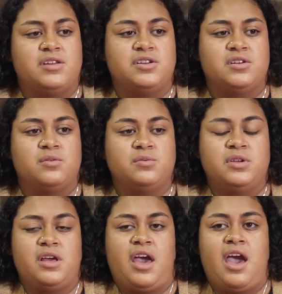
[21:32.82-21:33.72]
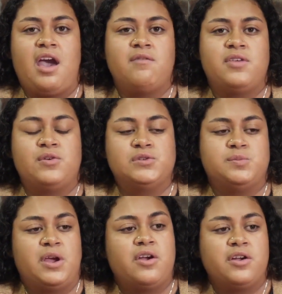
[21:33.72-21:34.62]
you know, have those
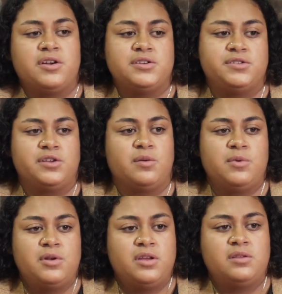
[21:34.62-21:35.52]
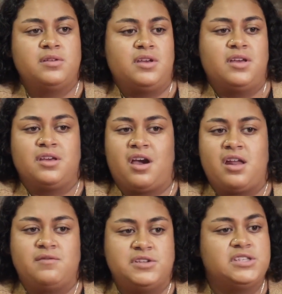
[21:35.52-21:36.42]
barriers to the community kind
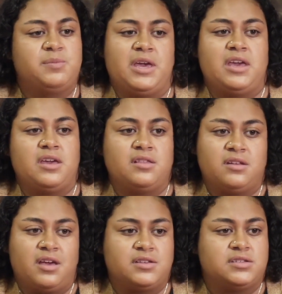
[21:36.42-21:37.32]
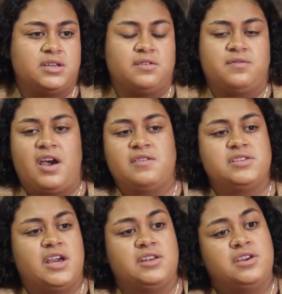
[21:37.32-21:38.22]
of dissipate in the next like 5 to
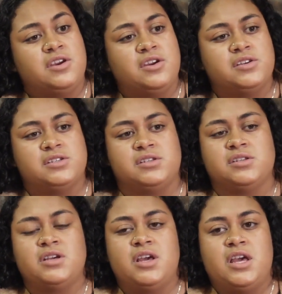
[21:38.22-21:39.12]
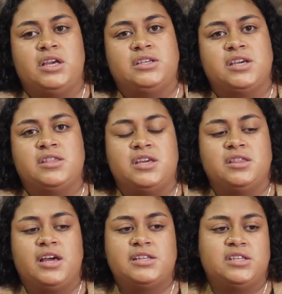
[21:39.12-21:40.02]
10 years. And, 'cause I think
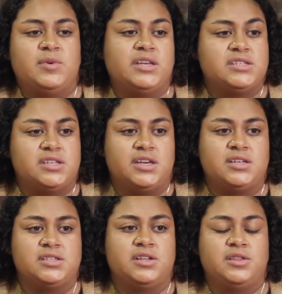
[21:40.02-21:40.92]
that's the biggest thing, is that